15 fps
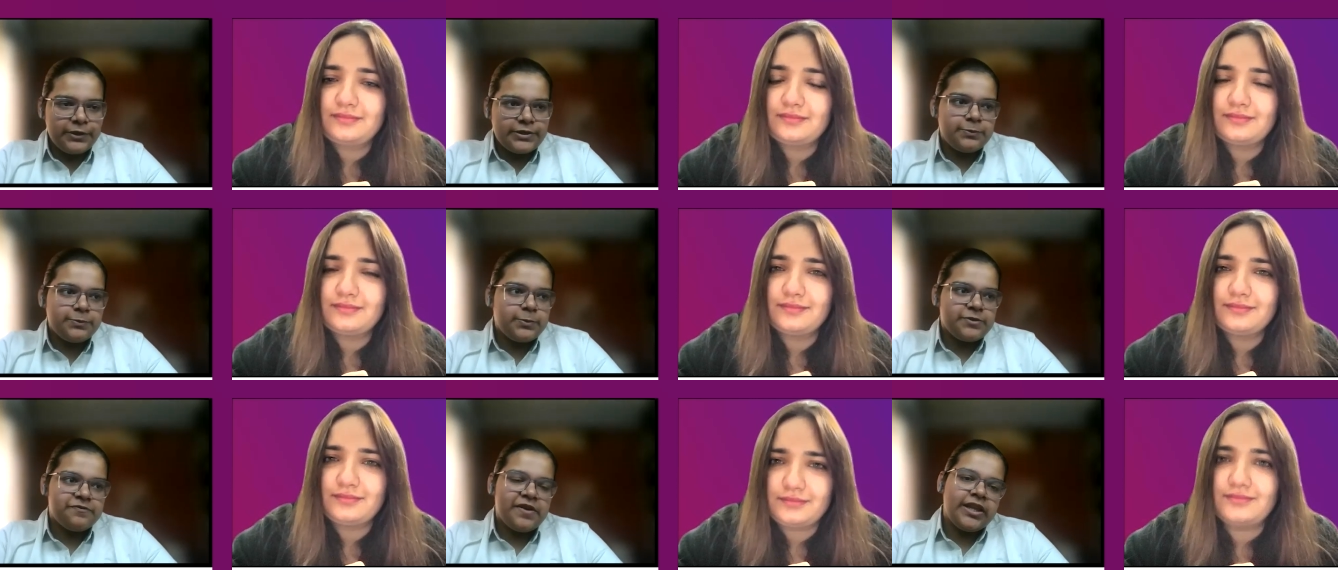Speaker 1: out
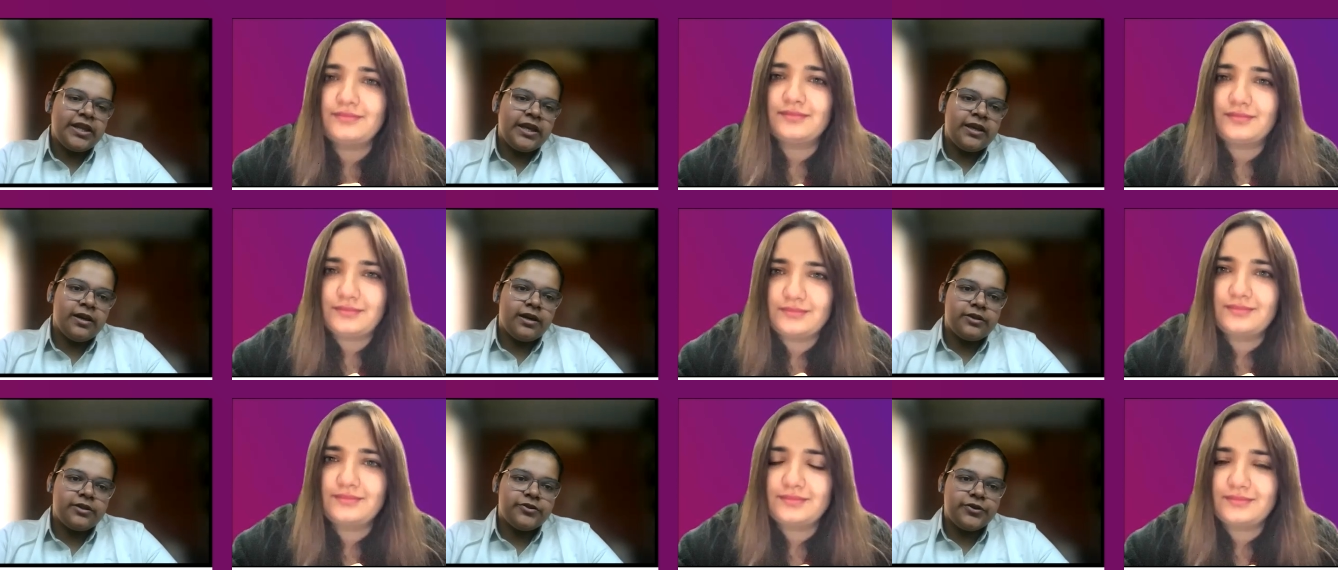because it was
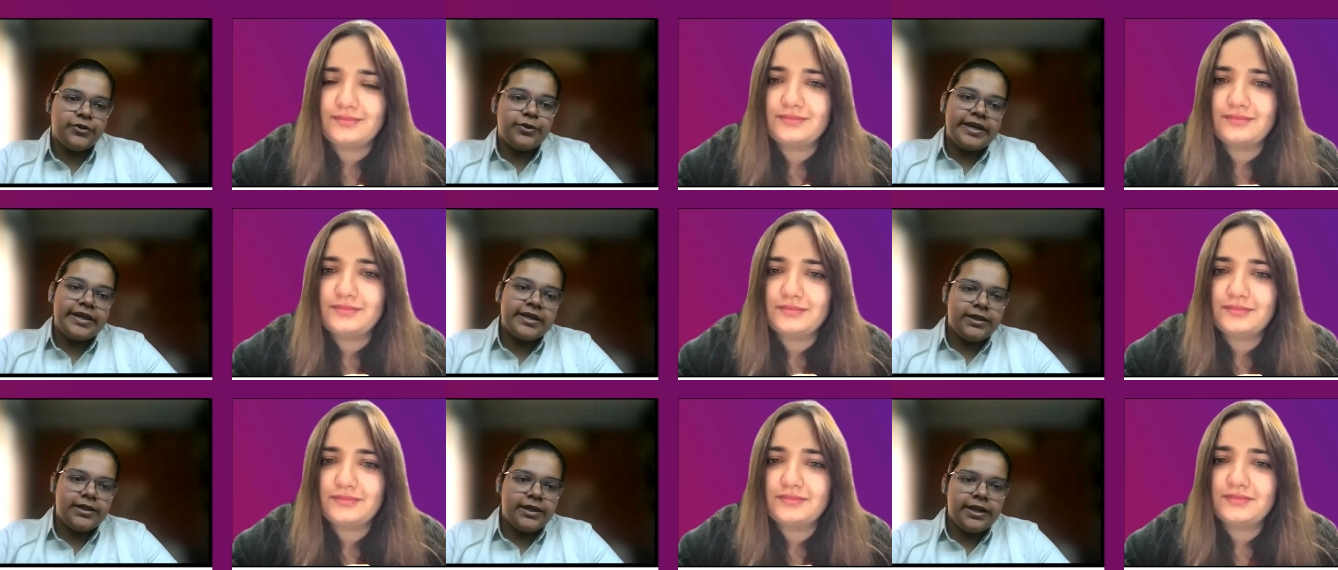very uh,
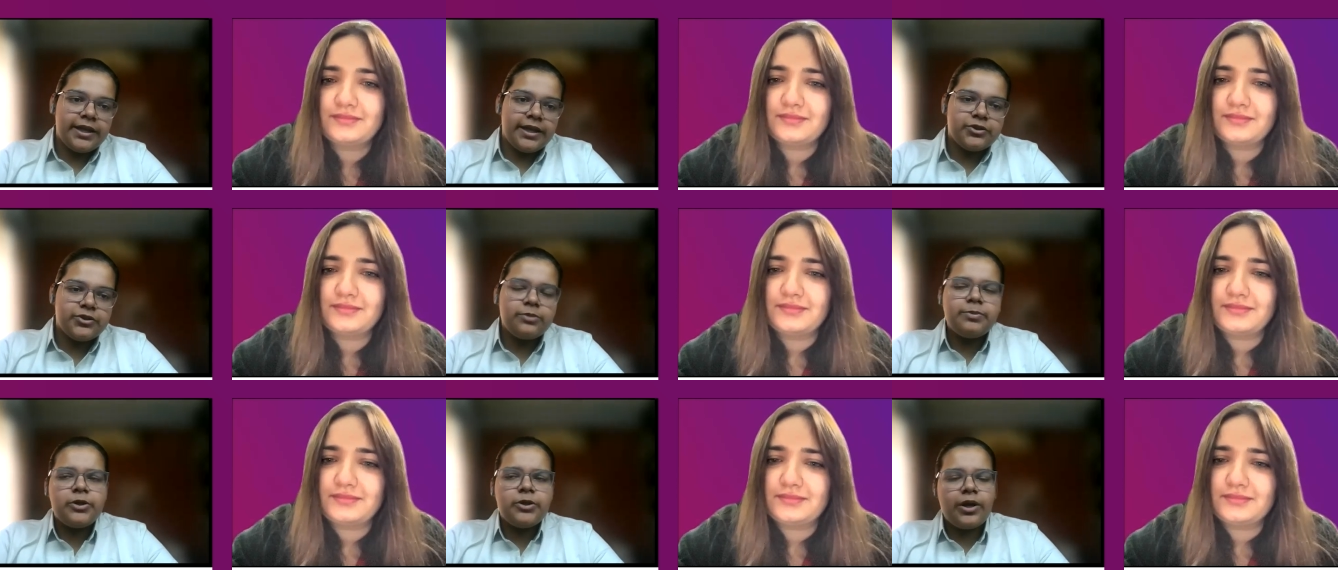theoretical in
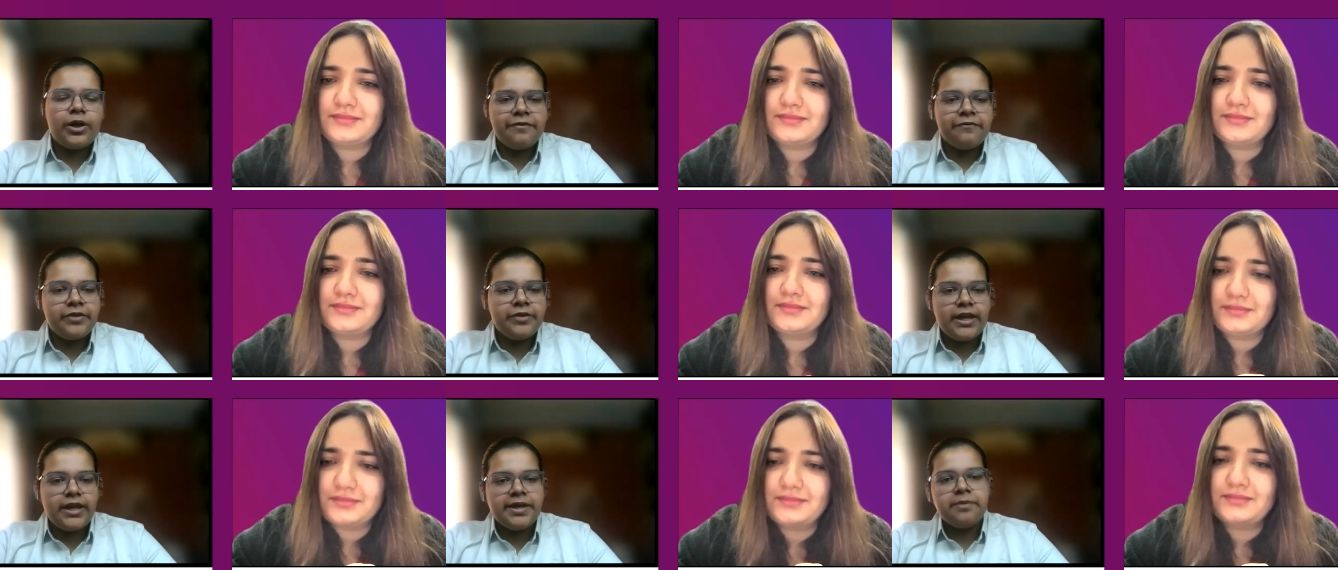nature, but
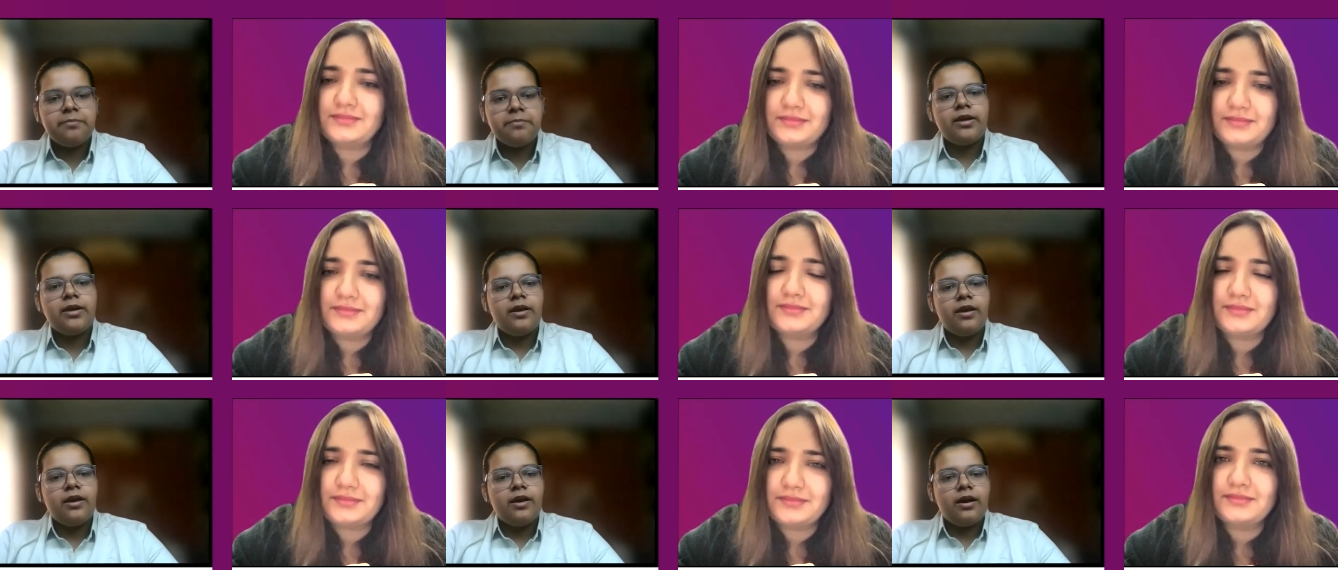not every
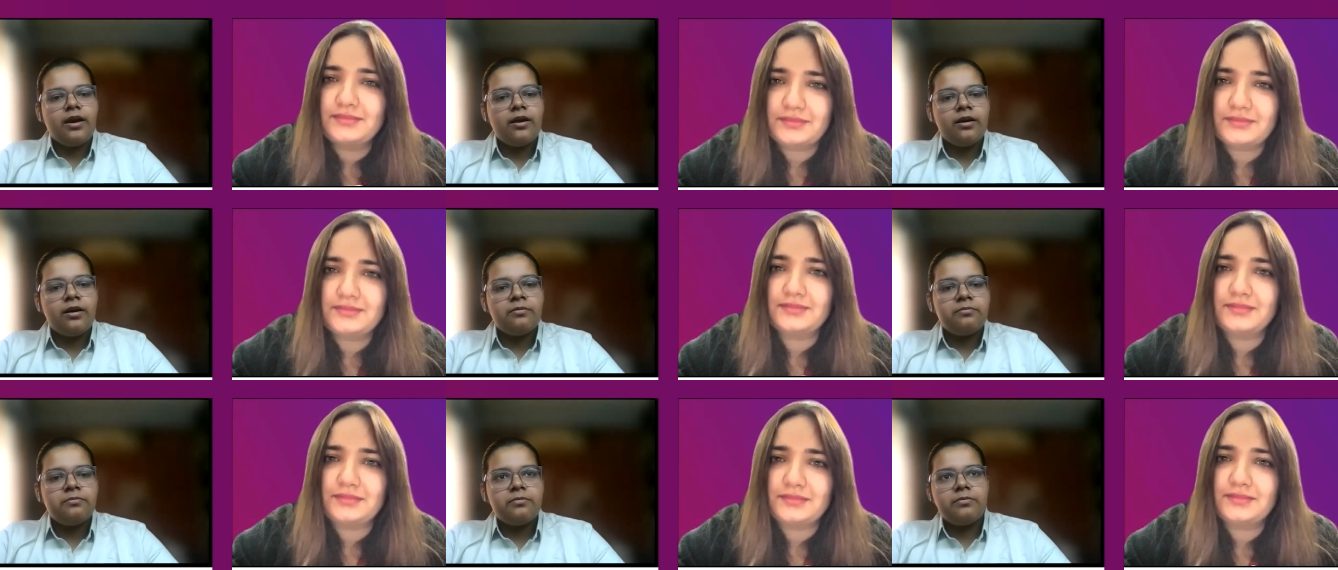time.
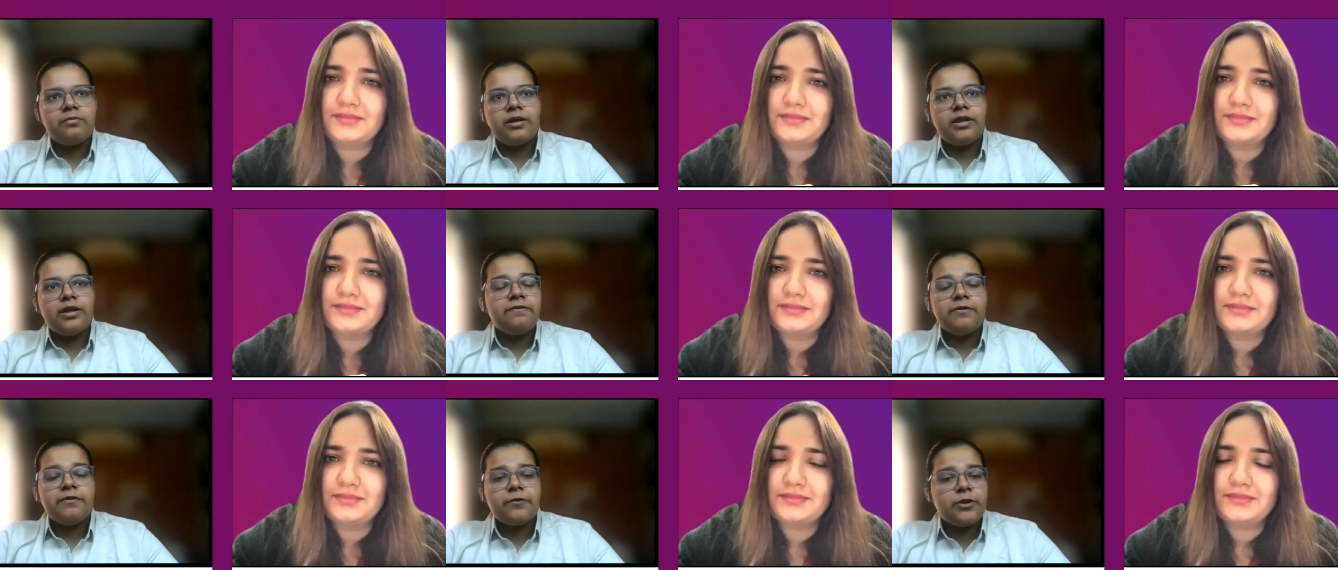Mm-hmm. Uh,
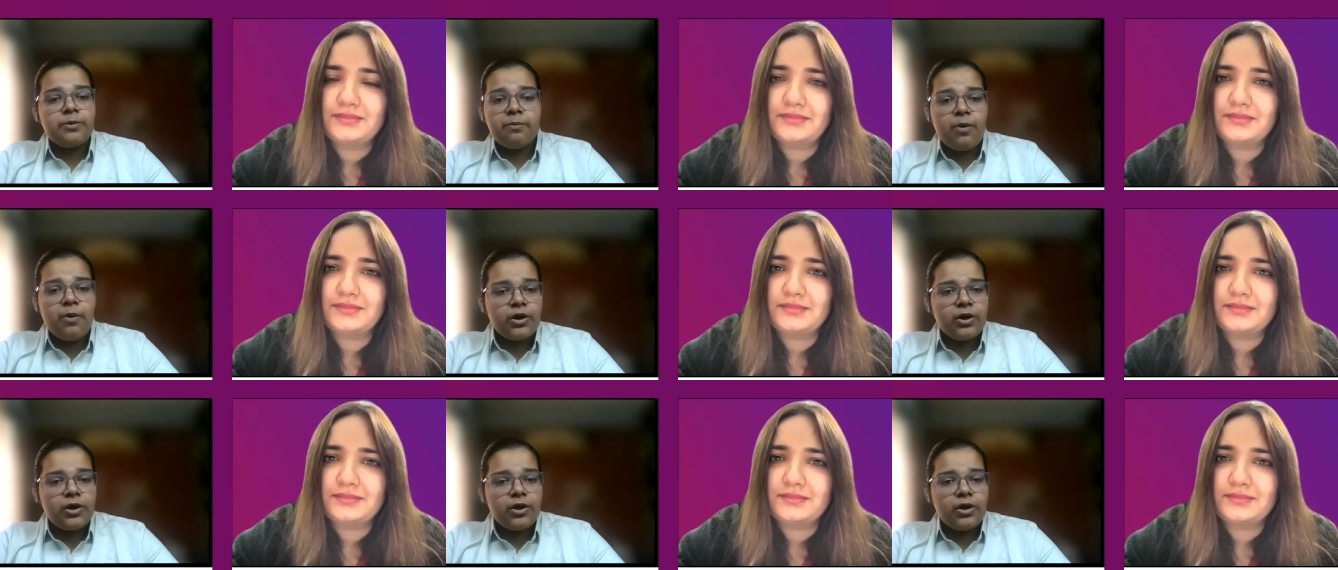for the